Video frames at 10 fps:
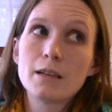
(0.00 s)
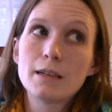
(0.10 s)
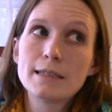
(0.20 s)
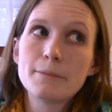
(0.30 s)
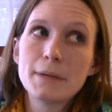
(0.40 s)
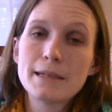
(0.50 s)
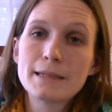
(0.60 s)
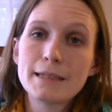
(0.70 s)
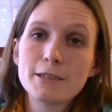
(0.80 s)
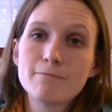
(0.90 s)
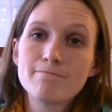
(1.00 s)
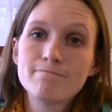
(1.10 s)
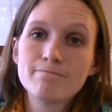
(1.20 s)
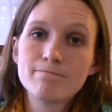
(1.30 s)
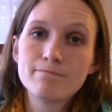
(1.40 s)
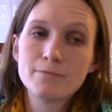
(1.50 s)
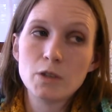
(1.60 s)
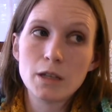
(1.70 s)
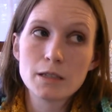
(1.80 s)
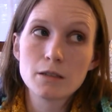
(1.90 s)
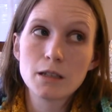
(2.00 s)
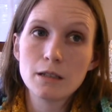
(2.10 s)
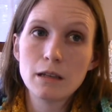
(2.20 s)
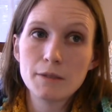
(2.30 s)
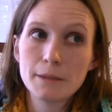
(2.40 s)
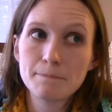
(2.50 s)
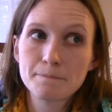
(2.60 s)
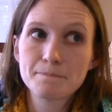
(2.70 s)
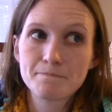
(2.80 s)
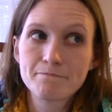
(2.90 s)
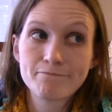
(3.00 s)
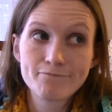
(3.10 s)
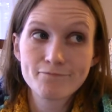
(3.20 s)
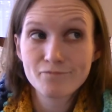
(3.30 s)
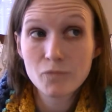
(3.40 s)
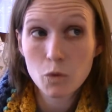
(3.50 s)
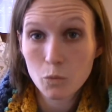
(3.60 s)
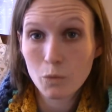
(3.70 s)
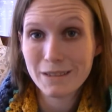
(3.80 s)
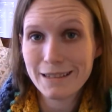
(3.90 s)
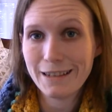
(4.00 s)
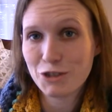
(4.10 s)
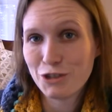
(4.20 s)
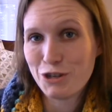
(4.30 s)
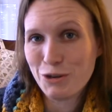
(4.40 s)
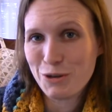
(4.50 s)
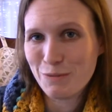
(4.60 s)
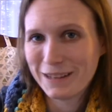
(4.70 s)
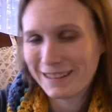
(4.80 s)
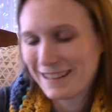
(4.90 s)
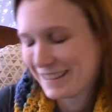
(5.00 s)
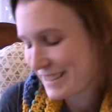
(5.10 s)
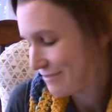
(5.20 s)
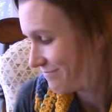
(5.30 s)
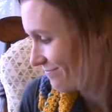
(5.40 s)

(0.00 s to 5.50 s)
it's amazing. You guys are gonna love it once I actually show you what it is.